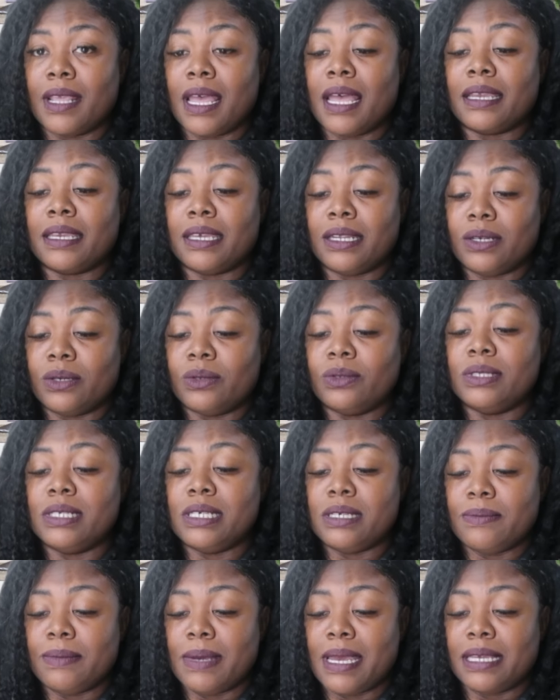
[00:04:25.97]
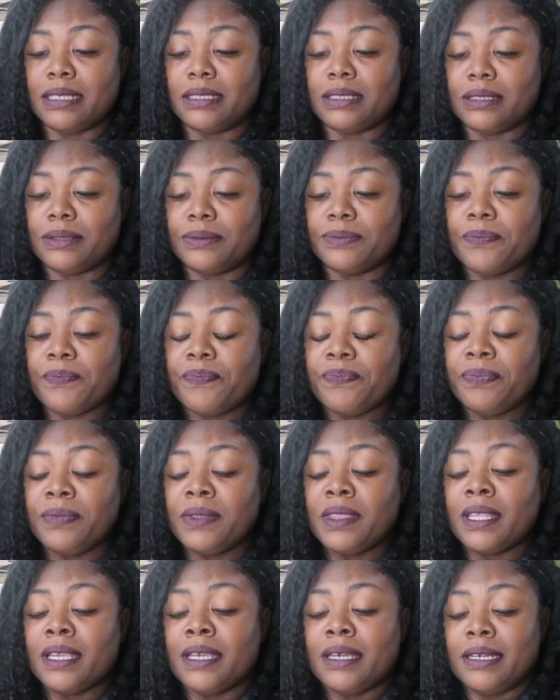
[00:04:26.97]
I can only imagine.
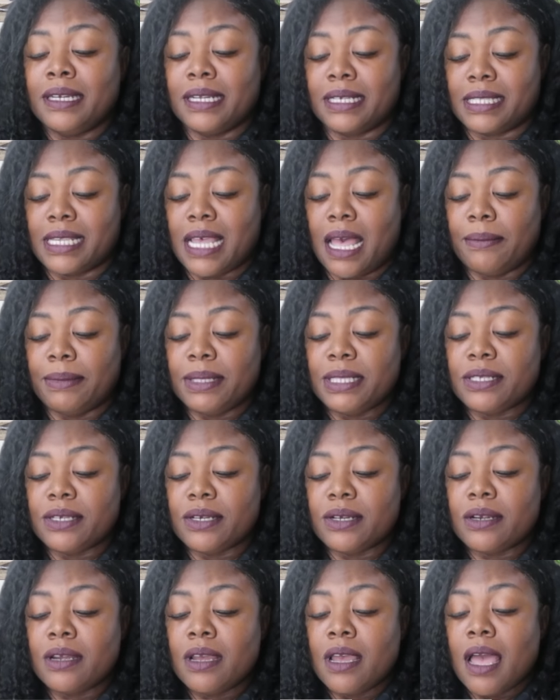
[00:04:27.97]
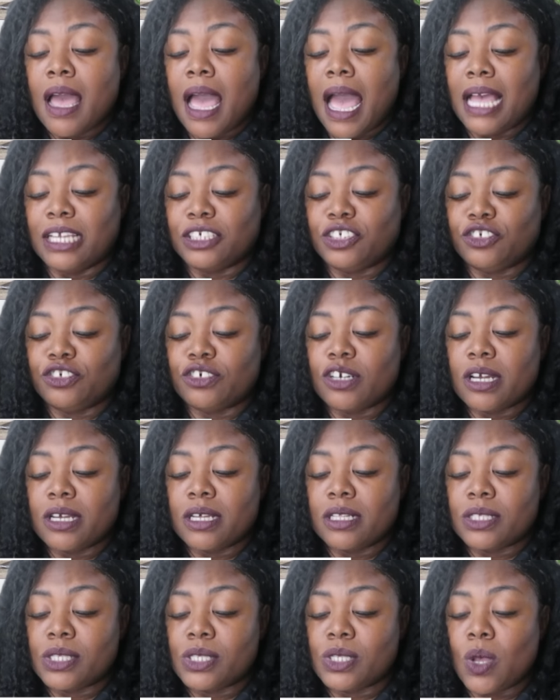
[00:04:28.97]
Next commenter, I
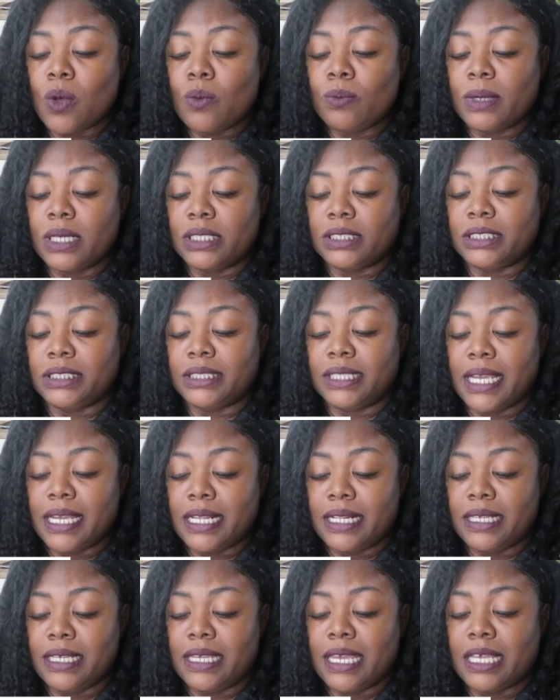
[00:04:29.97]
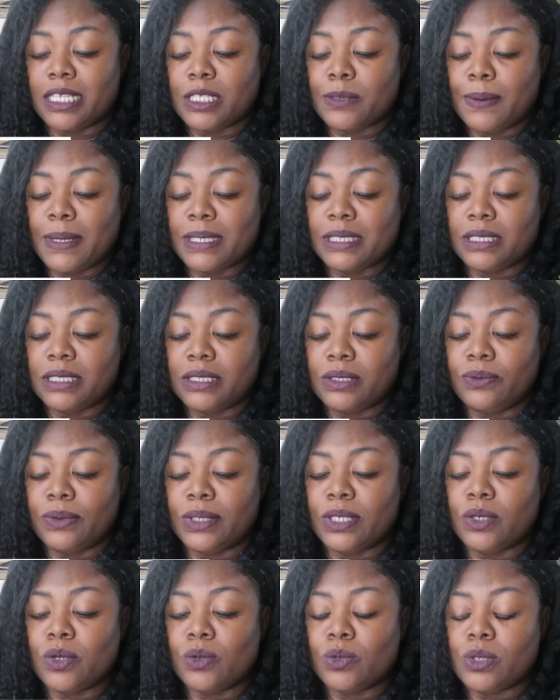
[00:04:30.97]
struggle so much daily, especially
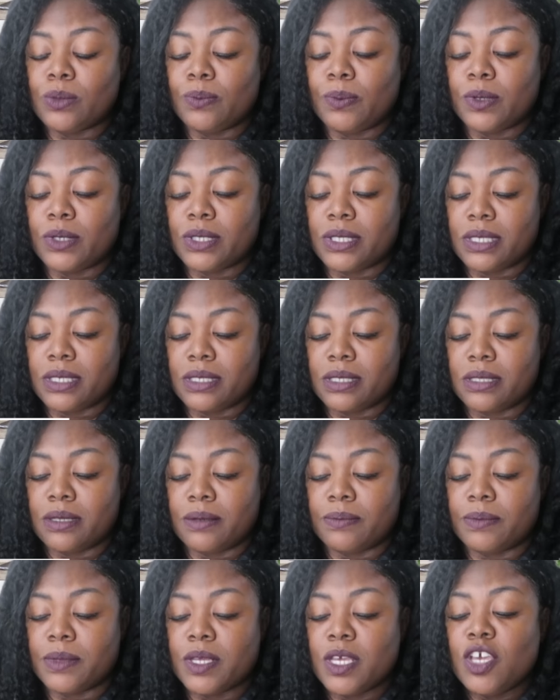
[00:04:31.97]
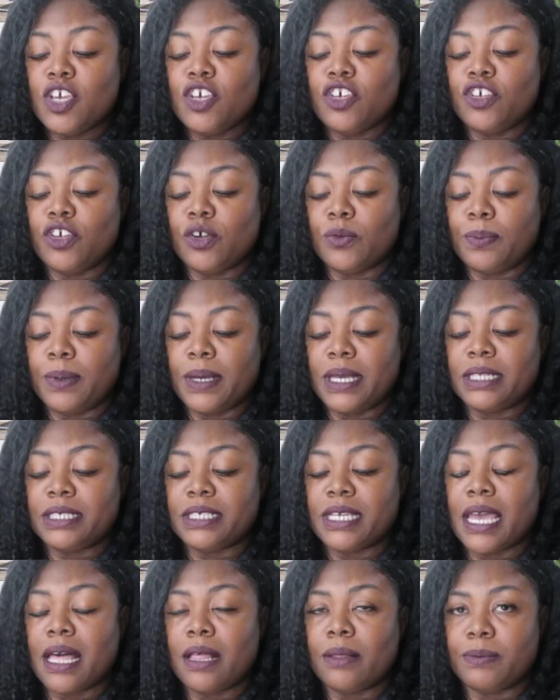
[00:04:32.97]
with no support system. Your
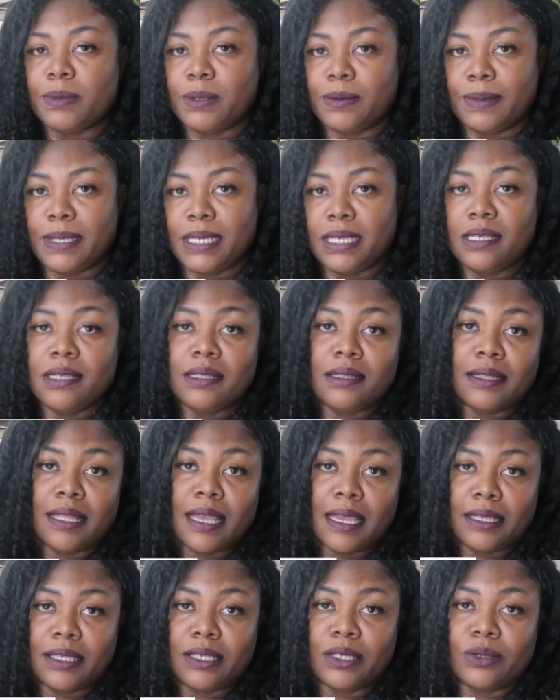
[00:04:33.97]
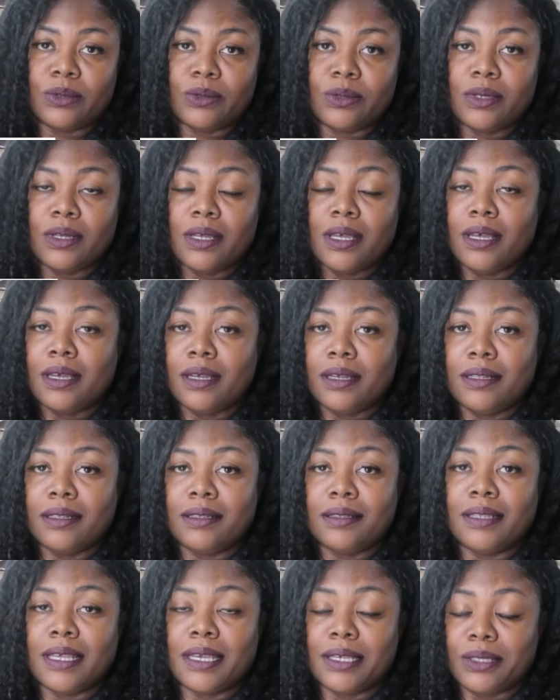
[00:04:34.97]
page helps me. Thank you.
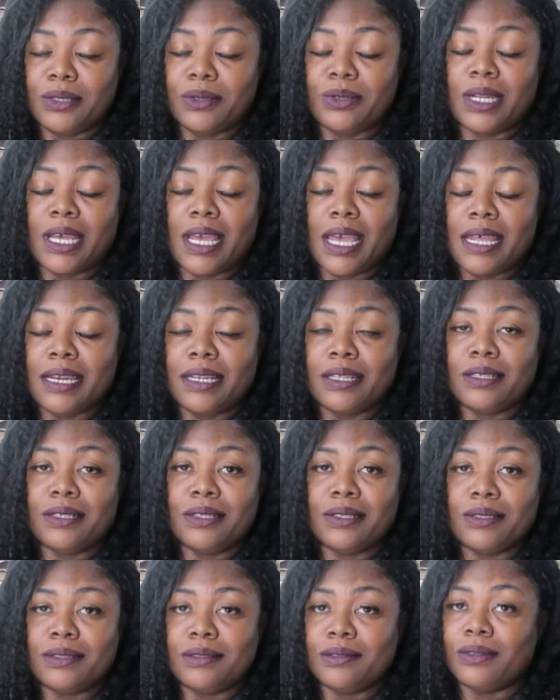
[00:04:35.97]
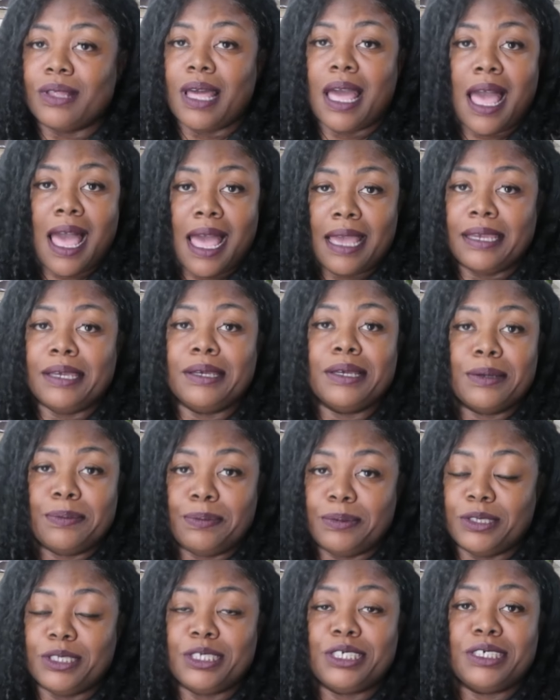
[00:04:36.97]
Thank you, Dad. I
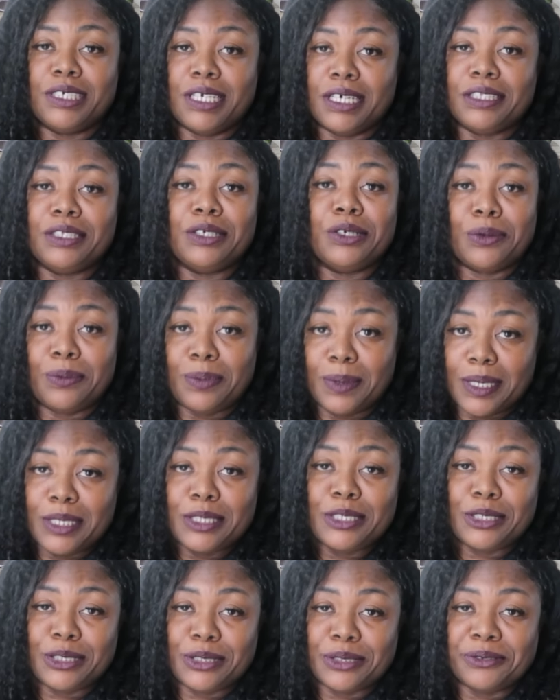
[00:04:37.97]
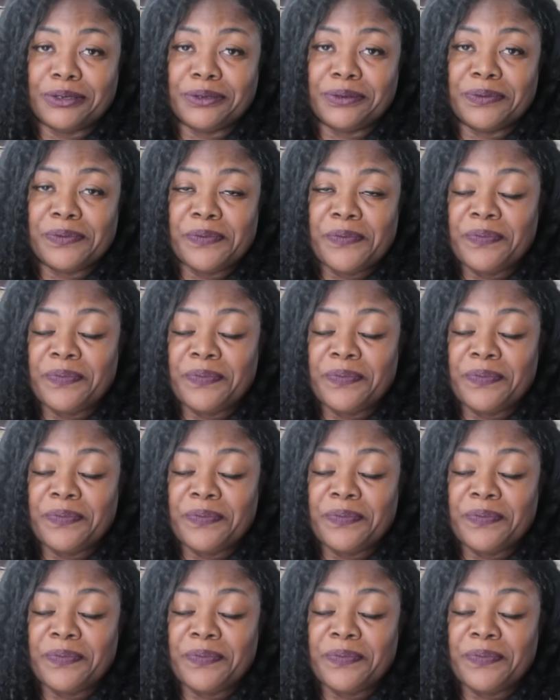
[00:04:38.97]
appreciate your page too.